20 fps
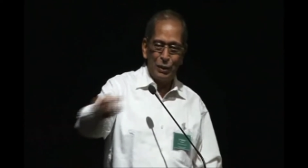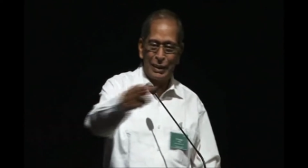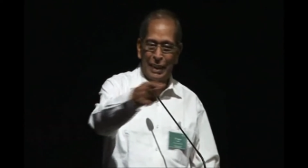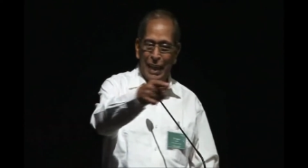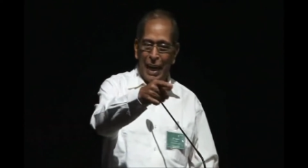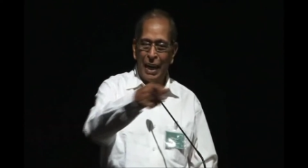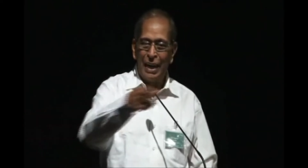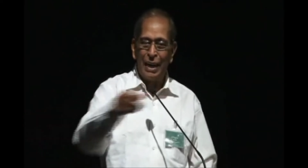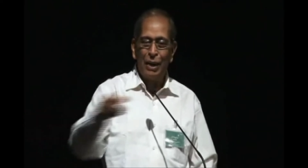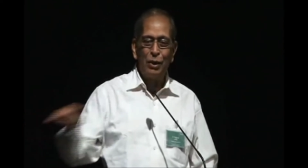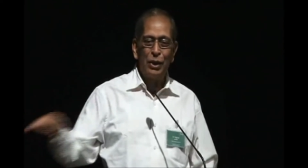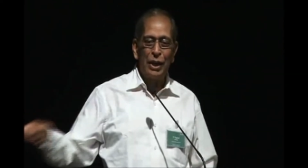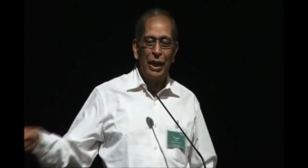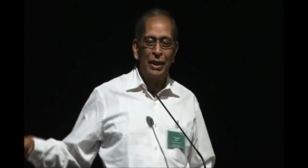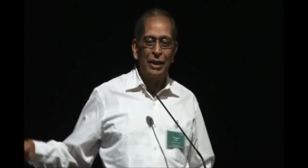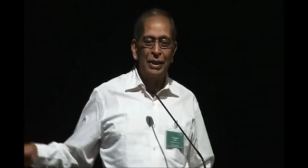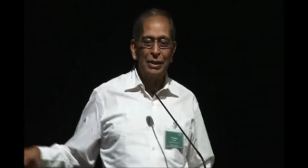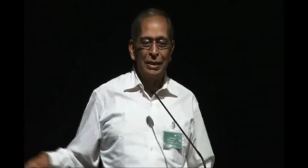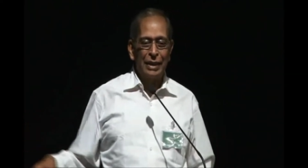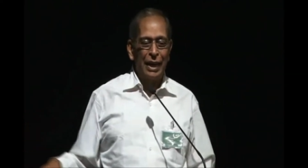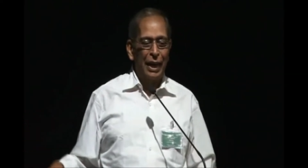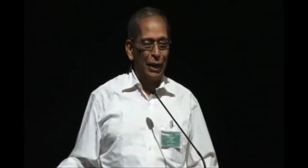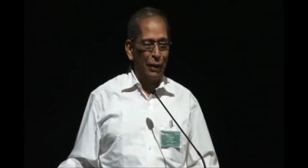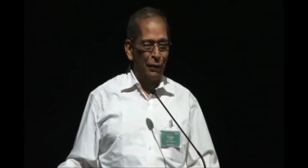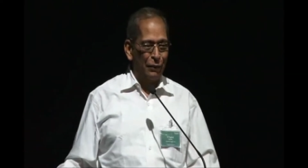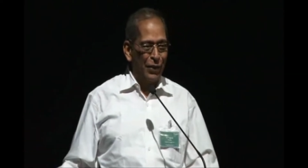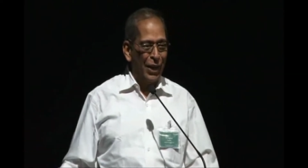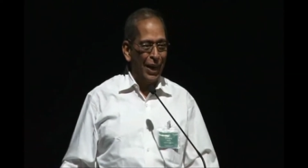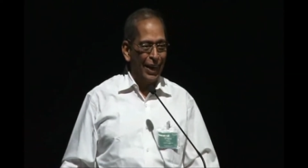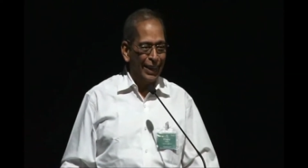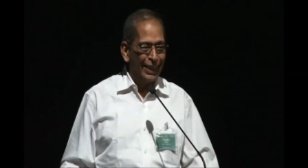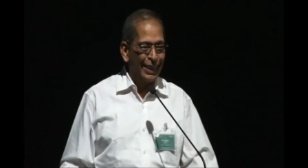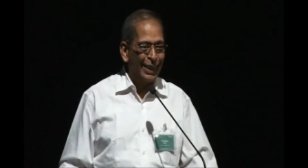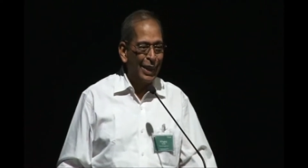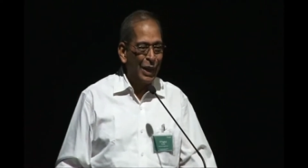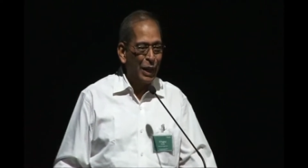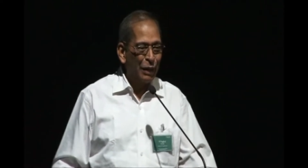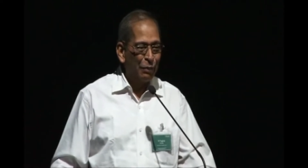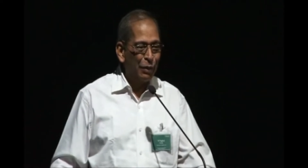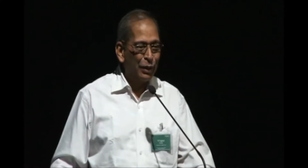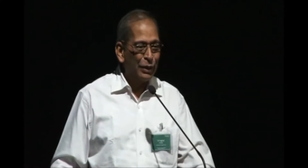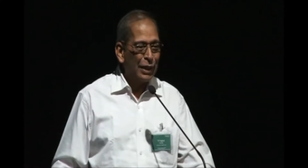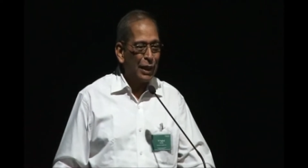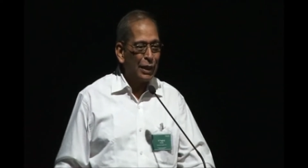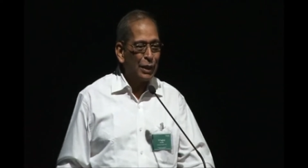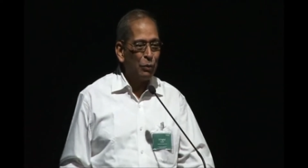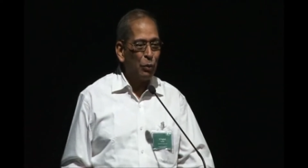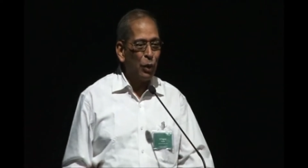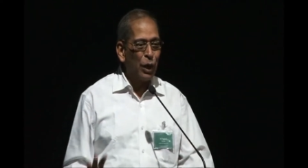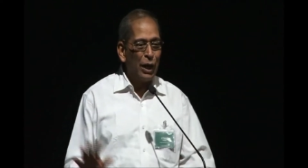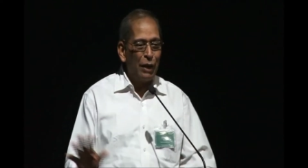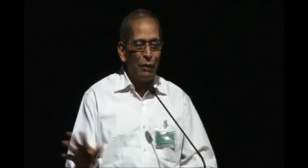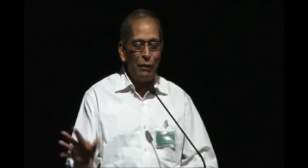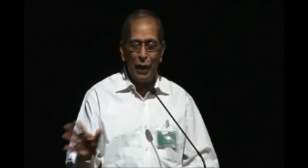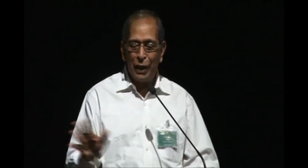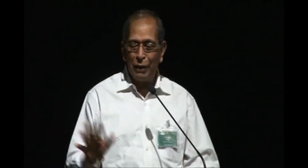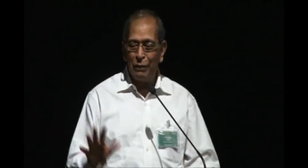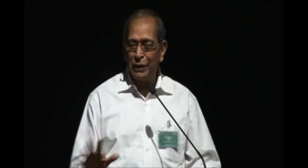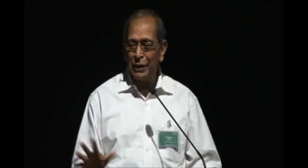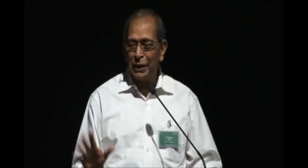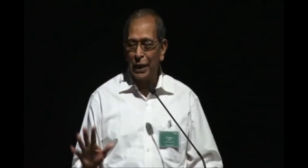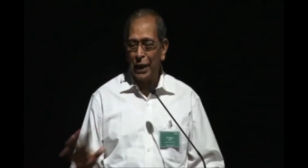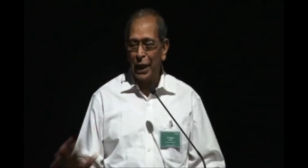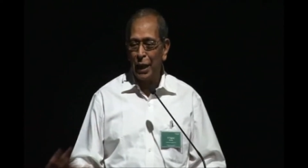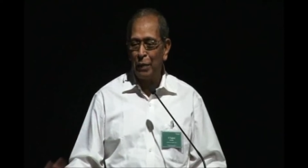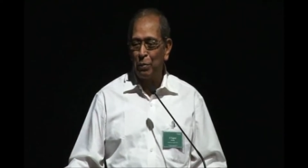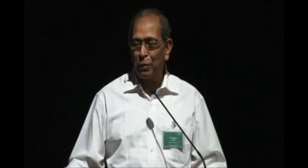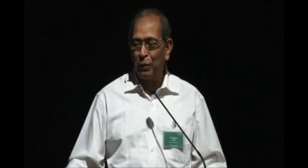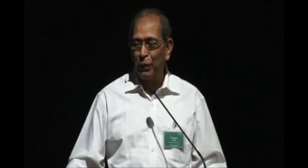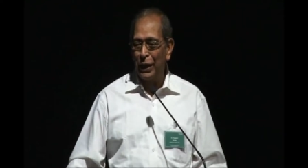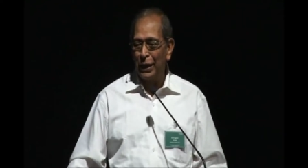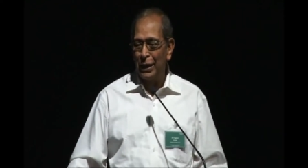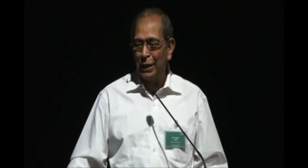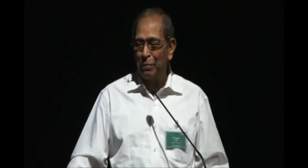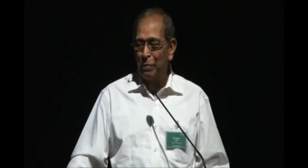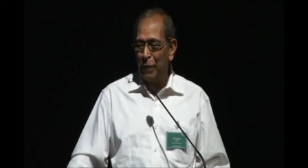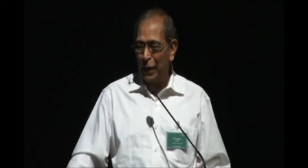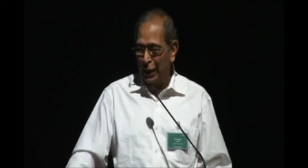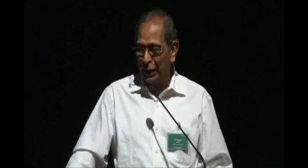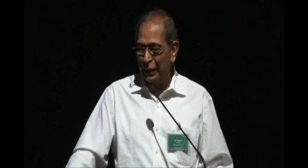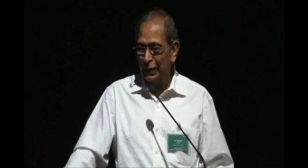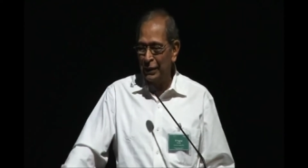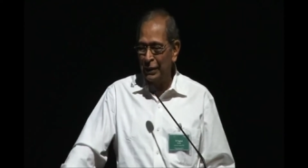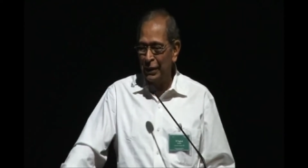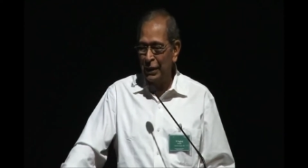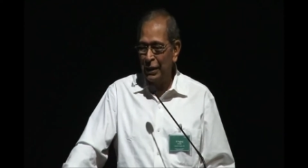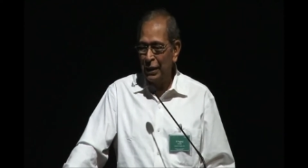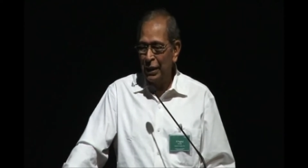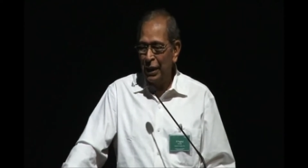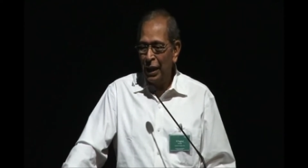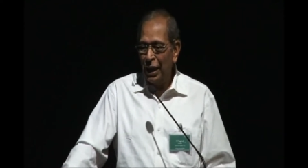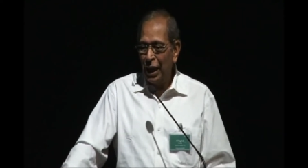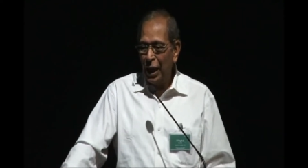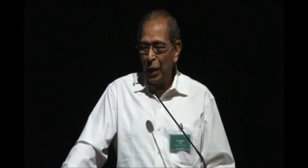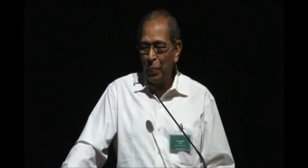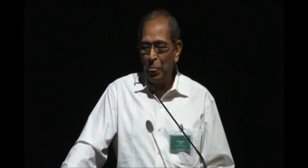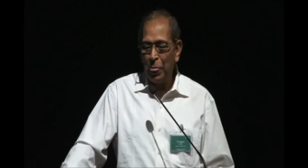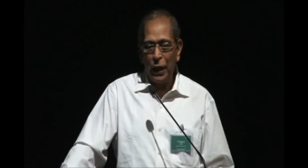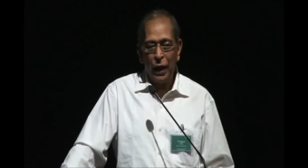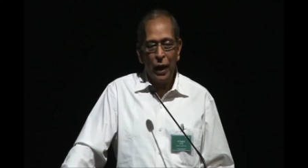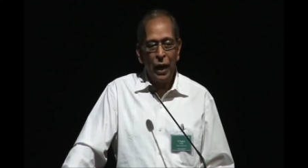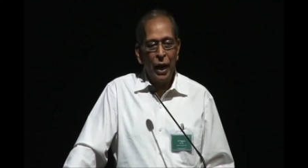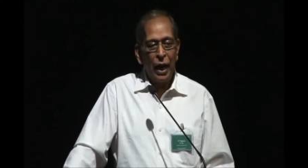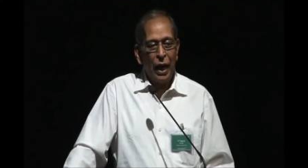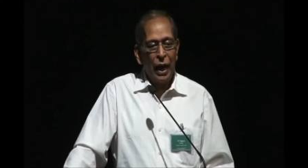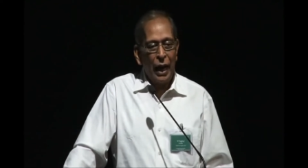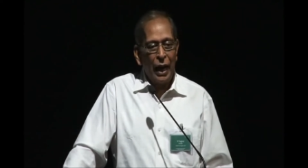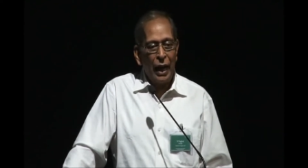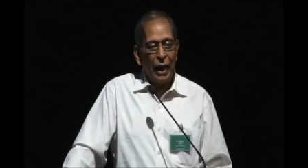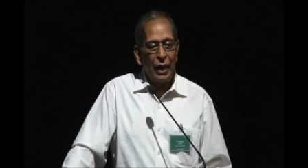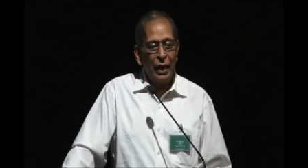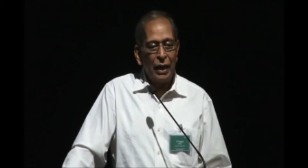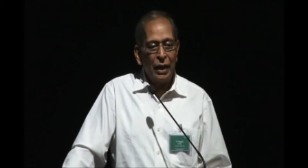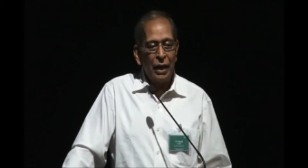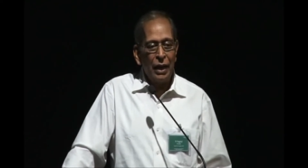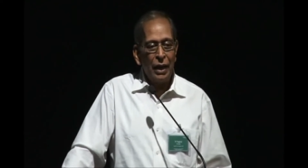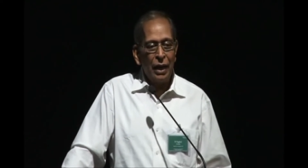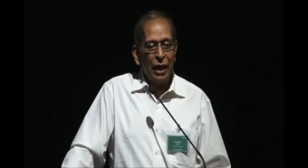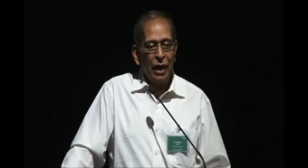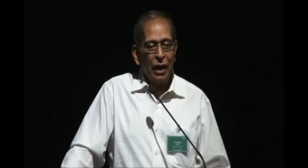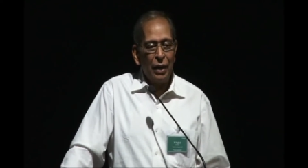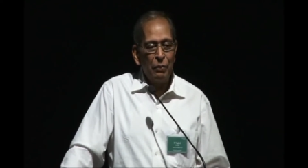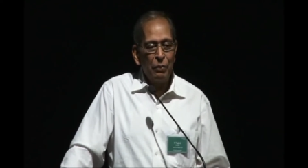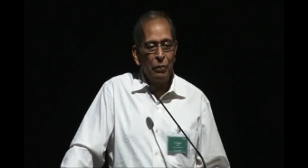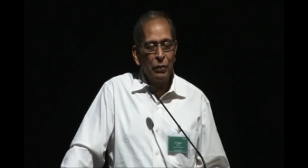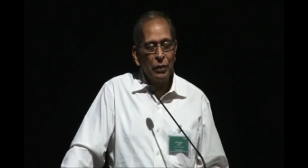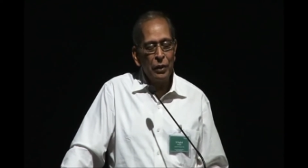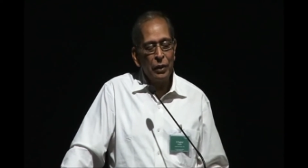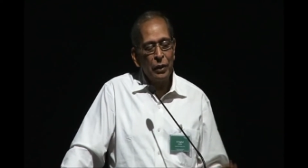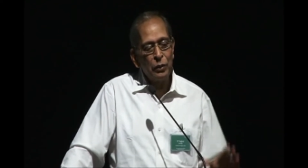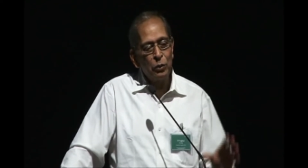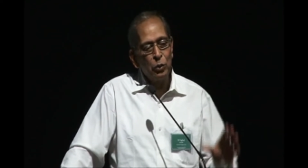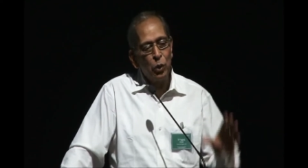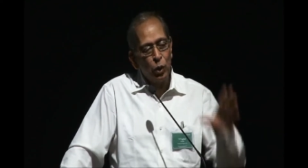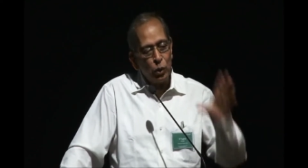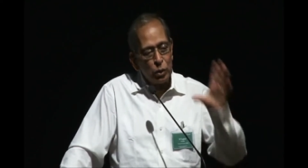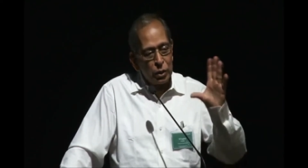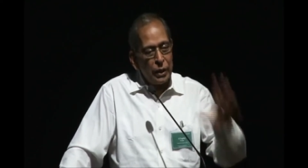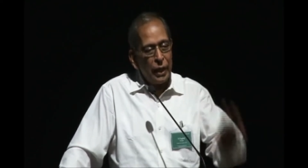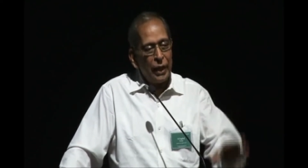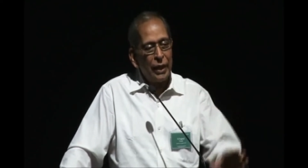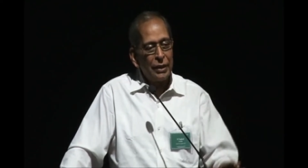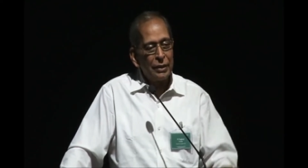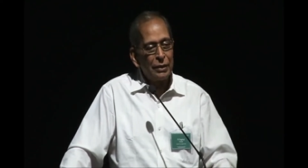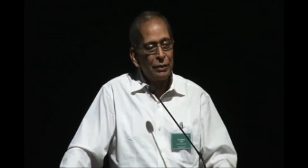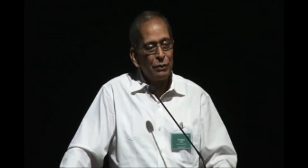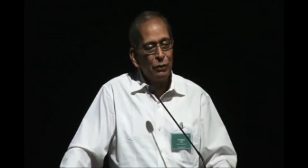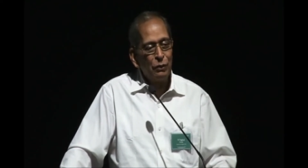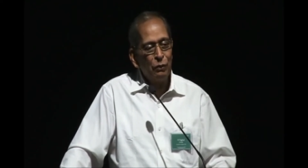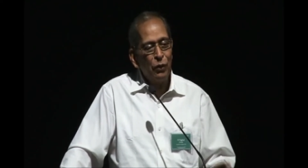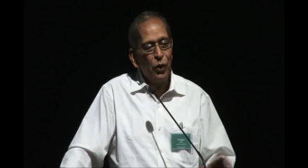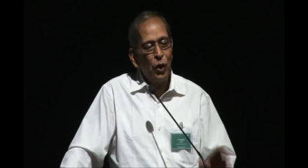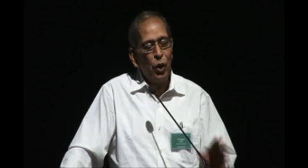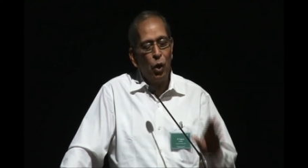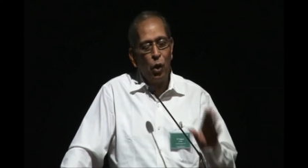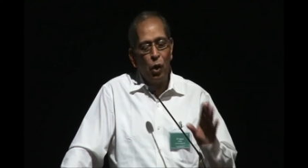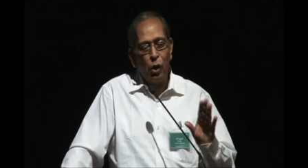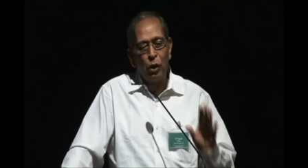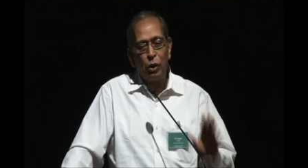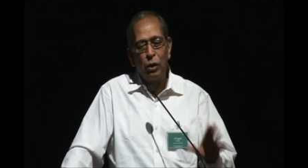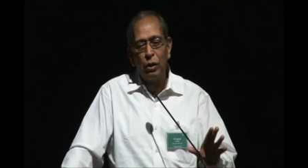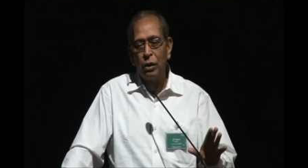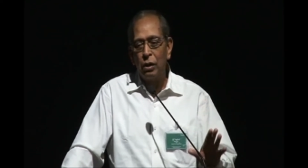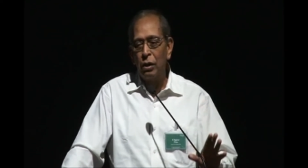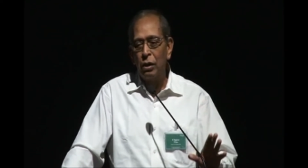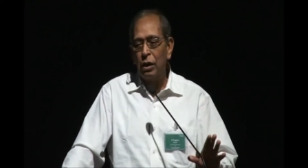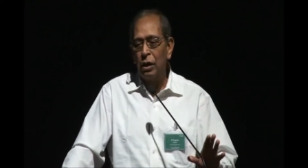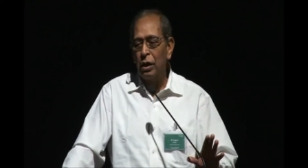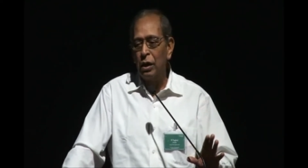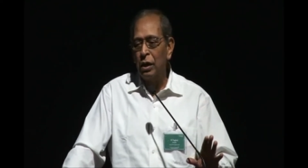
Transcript: you stand on either side of that. Well, that's the only way in which I can provide the beggars. Um, and uh, those days we all